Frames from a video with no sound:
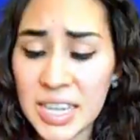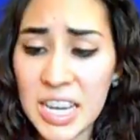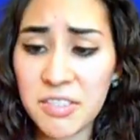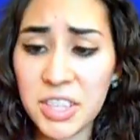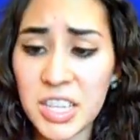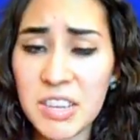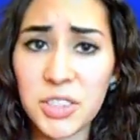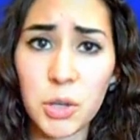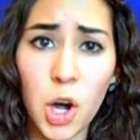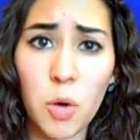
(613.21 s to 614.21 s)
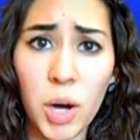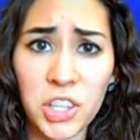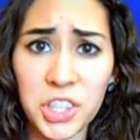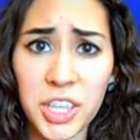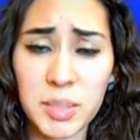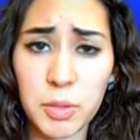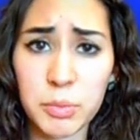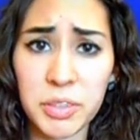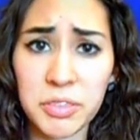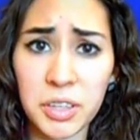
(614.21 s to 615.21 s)
Even though co-washing is
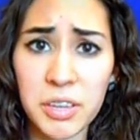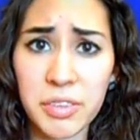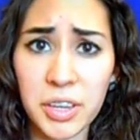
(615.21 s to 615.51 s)
supposed to be very,